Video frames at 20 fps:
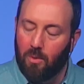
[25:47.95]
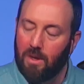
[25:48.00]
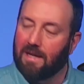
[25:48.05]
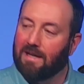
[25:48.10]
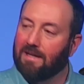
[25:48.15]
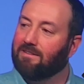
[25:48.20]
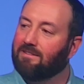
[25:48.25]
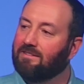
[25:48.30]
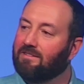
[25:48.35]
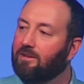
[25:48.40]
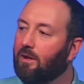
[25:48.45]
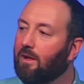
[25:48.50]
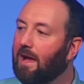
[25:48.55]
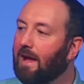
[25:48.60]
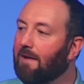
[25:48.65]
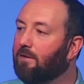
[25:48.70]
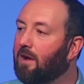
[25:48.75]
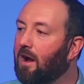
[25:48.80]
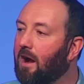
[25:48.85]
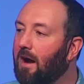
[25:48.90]
we can still
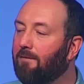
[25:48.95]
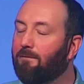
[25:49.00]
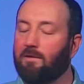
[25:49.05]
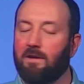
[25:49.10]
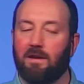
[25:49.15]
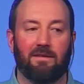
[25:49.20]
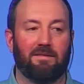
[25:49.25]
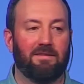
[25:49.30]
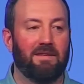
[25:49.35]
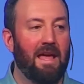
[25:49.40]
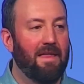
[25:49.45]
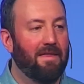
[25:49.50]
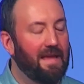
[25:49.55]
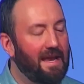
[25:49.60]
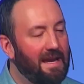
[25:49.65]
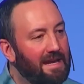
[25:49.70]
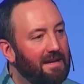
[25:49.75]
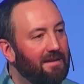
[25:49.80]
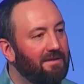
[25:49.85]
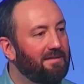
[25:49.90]
have confidence
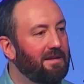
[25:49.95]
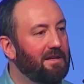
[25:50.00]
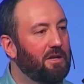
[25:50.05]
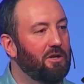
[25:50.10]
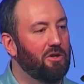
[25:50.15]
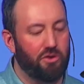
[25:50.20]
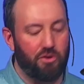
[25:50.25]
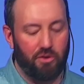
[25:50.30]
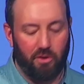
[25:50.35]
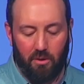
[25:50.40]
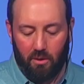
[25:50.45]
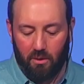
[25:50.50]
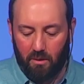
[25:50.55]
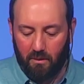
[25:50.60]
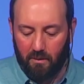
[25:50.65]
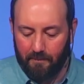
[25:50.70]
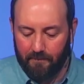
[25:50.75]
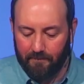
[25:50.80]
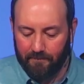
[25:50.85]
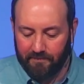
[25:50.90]
that He is in
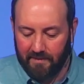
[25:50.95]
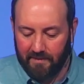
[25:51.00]
control,